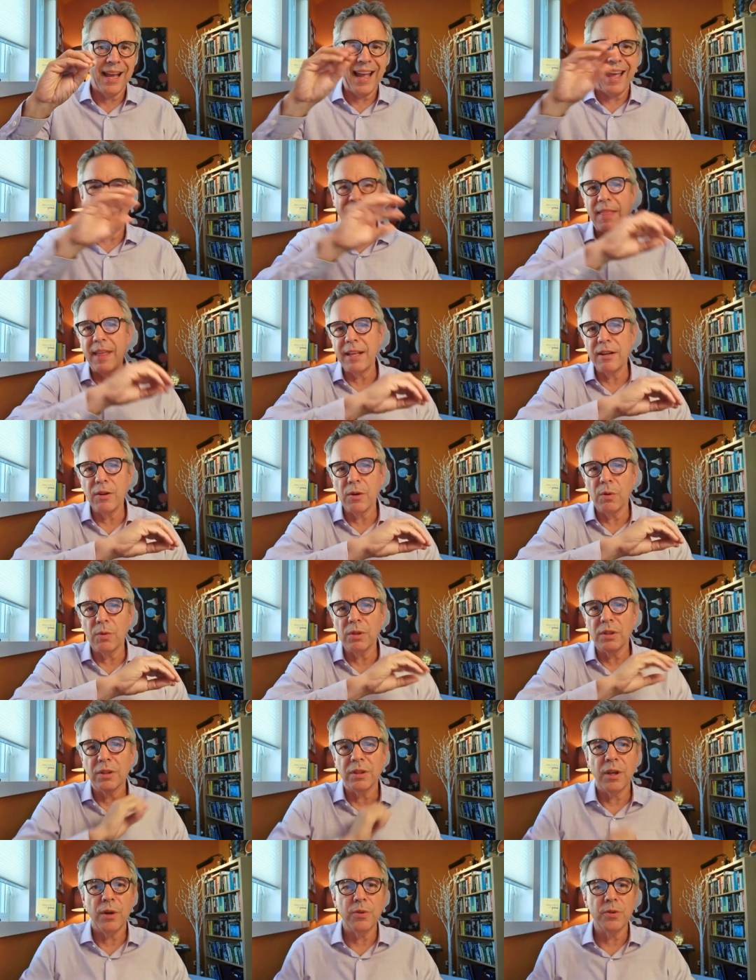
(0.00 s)
and they don't
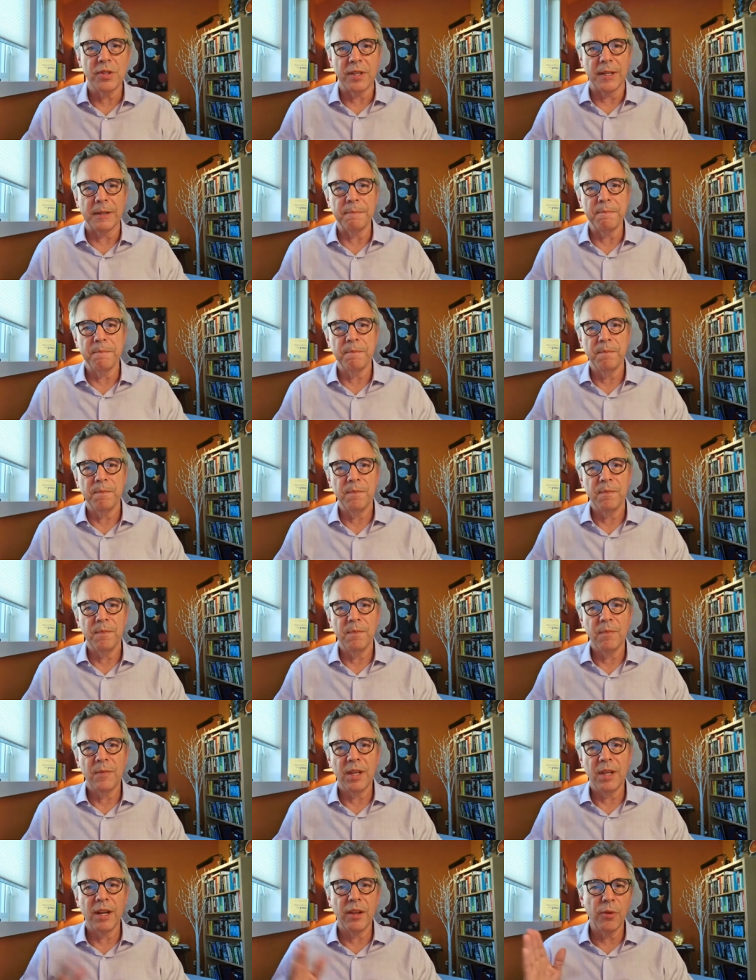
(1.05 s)
close it.
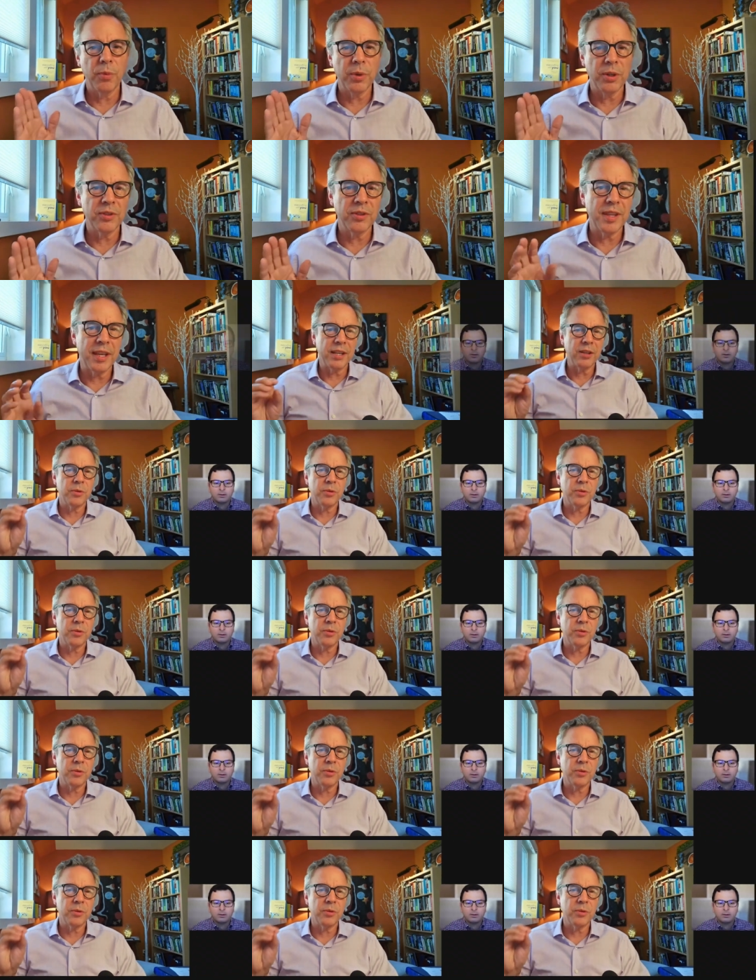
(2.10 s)
In other words, they